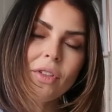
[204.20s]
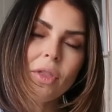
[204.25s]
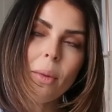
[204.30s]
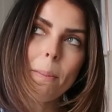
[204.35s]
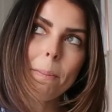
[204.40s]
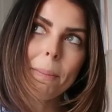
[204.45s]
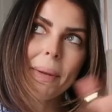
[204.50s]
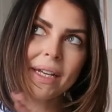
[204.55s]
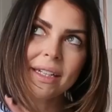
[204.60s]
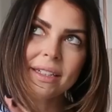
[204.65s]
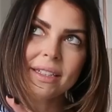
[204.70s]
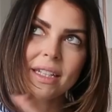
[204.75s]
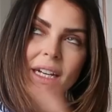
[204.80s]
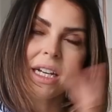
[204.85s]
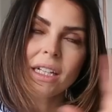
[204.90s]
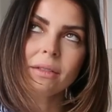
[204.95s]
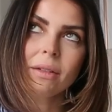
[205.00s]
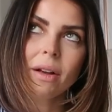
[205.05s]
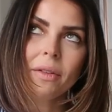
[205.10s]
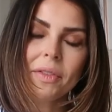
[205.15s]
the bigger
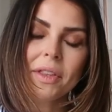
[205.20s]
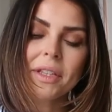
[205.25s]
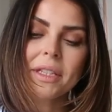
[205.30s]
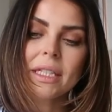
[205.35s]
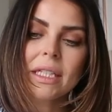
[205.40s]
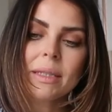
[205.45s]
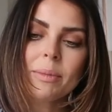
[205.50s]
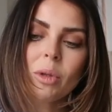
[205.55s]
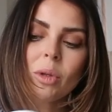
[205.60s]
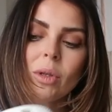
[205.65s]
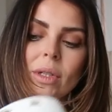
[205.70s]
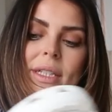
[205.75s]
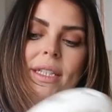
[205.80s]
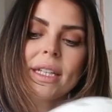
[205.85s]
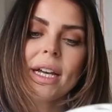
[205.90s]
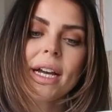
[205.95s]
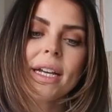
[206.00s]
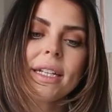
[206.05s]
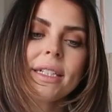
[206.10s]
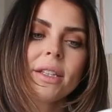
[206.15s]
size rather than the smaller
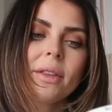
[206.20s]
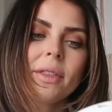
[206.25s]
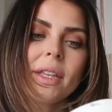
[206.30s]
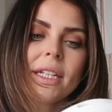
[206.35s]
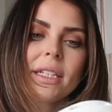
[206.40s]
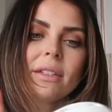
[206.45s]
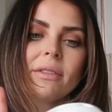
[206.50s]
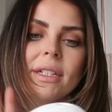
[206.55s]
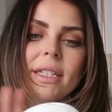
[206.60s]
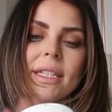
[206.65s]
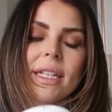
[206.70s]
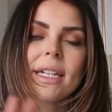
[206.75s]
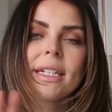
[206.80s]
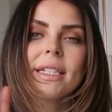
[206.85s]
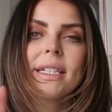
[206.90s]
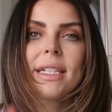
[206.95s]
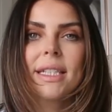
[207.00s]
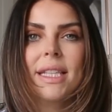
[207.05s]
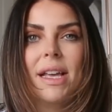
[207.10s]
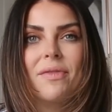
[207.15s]
size. So these are a 6
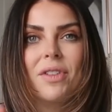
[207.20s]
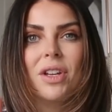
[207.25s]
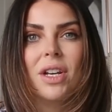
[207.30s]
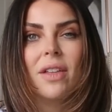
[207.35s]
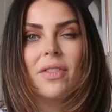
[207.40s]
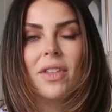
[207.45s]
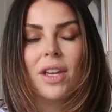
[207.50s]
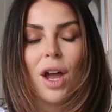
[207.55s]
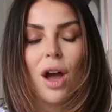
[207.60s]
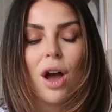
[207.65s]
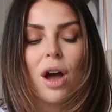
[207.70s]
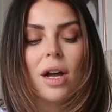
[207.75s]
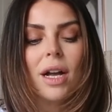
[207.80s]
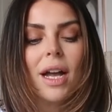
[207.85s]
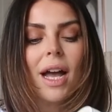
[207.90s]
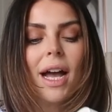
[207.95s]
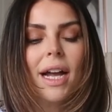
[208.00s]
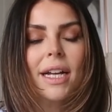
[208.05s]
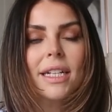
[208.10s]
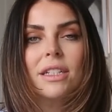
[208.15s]
to 7, and they are
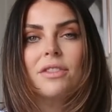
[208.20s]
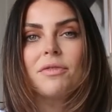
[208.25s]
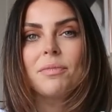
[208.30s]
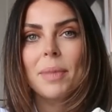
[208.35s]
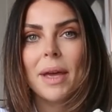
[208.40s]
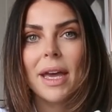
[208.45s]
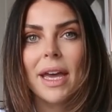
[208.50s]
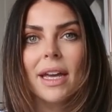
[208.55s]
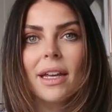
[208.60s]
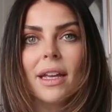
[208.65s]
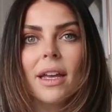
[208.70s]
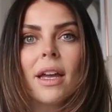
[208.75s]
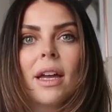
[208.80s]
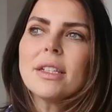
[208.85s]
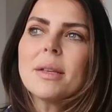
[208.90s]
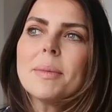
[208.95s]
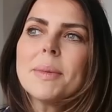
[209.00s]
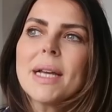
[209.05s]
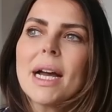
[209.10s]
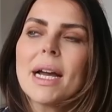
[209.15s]
kind of big.
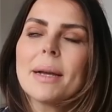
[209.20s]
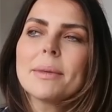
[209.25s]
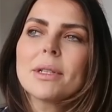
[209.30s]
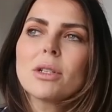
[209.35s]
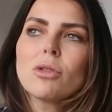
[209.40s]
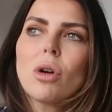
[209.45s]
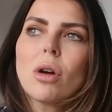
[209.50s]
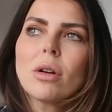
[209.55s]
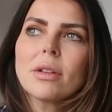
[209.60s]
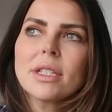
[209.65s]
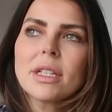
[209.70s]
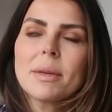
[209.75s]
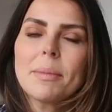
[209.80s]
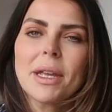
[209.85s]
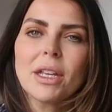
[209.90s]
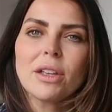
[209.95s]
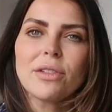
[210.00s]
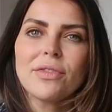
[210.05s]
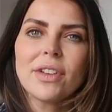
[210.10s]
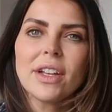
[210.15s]
Sometimes Crocs can
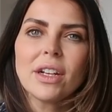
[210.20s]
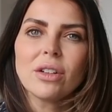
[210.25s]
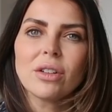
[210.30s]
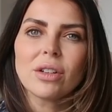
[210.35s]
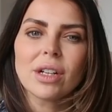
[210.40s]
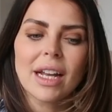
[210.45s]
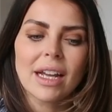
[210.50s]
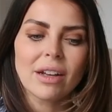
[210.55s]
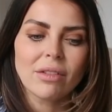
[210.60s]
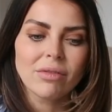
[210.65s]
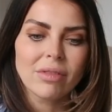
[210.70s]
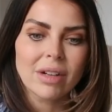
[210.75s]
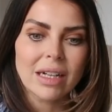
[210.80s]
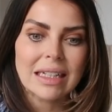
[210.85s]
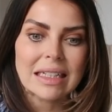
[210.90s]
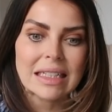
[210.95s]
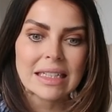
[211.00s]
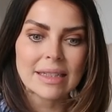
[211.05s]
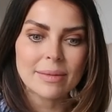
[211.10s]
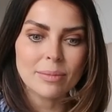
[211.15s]
make your feet look like
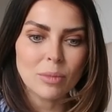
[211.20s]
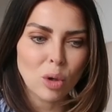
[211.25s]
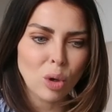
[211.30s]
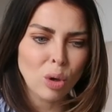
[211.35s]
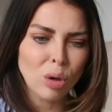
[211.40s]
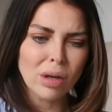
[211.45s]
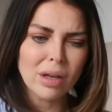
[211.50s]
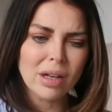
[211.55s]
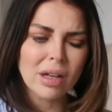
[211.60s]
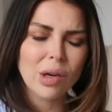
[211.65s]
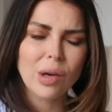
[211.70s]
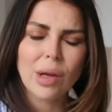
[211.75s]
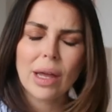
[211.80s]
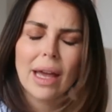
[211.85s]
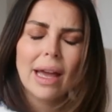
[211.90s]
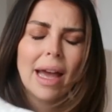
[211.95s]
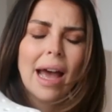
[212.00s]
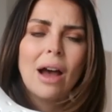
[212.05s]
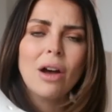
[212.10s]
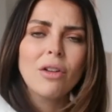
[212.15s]
really small and
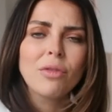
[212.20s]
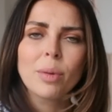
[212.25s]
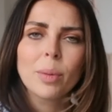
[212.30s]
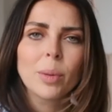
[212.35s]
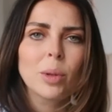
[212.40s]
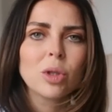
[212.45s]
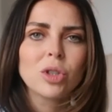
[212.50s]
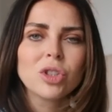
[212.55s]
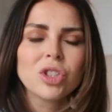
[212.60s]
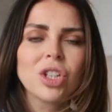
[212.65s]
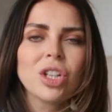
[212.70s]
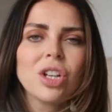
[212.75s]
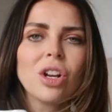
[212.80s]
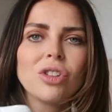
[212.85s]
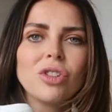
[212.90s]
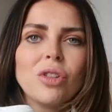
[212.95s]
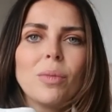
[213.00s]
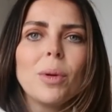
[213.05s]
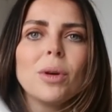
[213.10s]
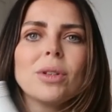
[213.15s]
out of proportion
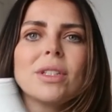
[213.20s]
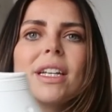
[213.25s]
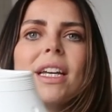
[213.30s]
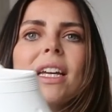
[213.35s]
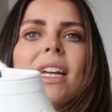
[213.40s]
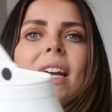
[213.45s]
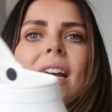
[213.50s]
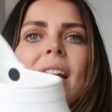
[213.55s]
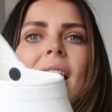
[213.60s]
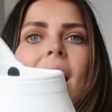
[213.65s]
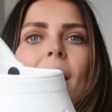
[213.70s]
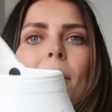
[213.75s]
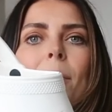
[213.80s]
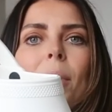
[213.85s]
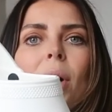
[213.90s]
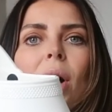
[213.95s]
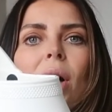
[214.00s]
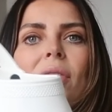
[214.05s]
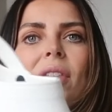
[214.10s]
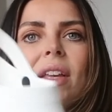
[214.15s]
on your body,
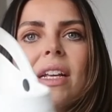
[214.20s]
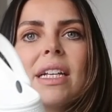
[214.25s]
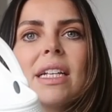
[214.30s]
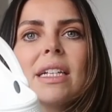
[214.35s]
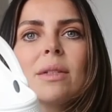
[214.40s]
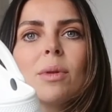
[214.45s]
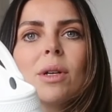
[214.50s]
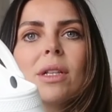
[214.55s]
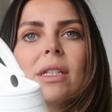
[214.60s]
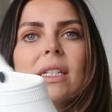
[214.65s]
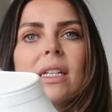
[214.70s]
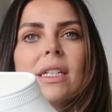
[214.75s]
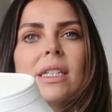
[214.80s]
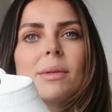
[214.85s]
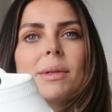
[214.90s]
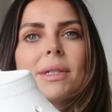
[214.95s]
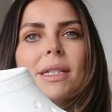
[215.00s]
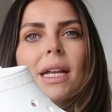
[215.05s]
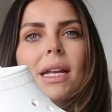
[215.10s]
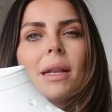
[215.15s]
but these ones, because they
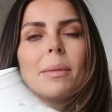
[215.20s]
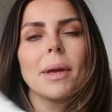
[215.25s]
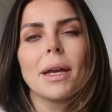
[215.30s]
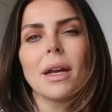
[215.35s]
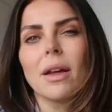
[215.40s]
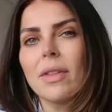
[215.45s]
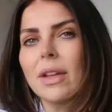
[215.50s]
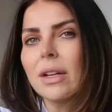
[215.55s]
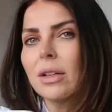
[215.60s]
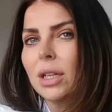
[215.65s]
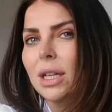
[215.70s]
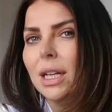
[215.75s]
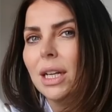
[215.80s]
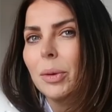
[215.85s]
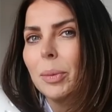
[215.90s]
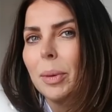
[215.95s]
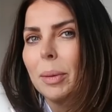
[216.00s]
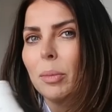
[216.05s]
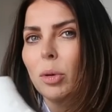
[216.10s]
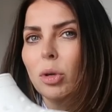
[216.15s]
were slightly bigger, they look a
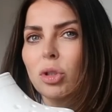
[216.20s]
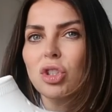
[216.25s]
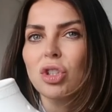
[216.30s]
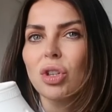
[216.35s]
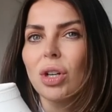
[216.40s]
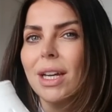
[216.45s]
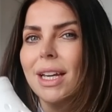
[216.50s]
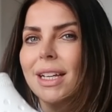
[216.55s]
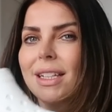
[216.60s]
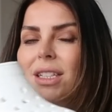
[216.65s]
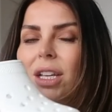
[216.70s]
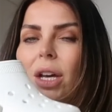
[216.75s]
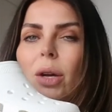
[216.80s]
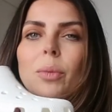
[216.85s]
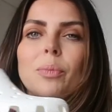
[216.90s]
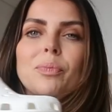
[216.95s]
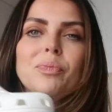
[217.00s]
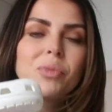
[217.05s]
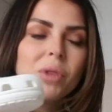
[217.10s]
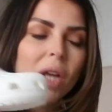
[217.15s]
little bit more chunky, so
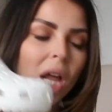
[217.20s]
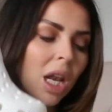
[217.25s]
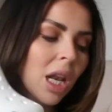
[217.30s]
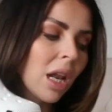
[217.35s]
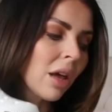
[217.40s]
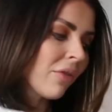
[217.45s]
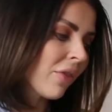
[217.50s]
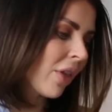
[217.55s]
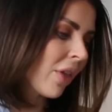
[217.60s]
love